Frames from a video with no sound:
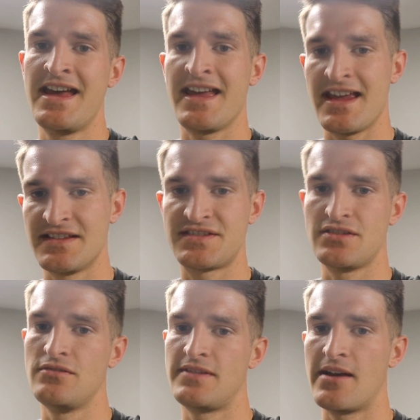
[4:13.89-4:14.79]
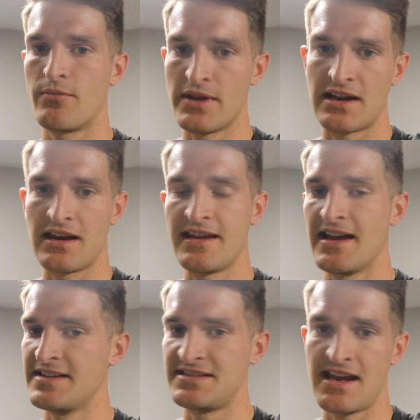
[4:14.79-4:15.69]
into their weekly
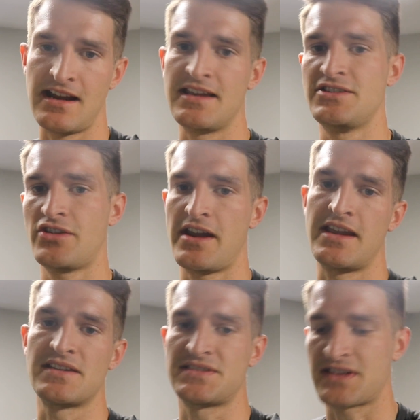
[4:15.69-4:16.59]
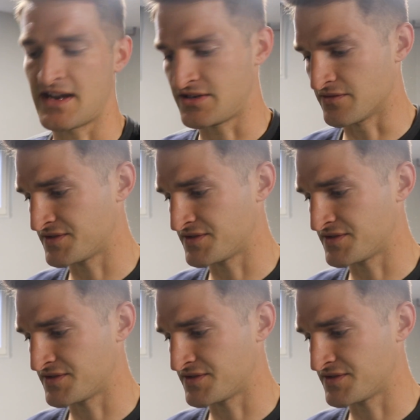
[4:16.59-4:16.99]
and daily training schedule.